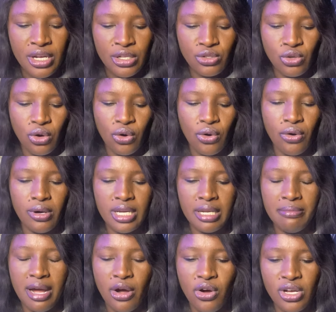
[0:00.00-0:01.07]
So
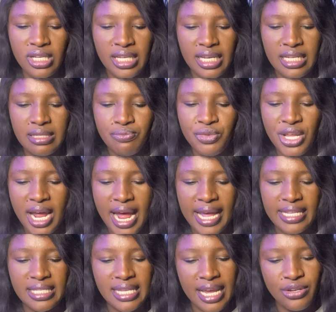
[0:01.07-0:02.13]
in my own case,
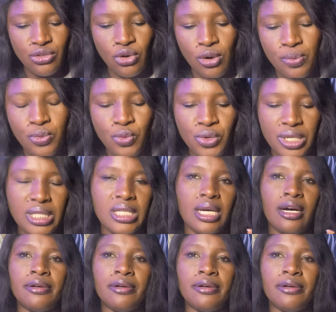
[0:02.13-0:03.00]
I sign up with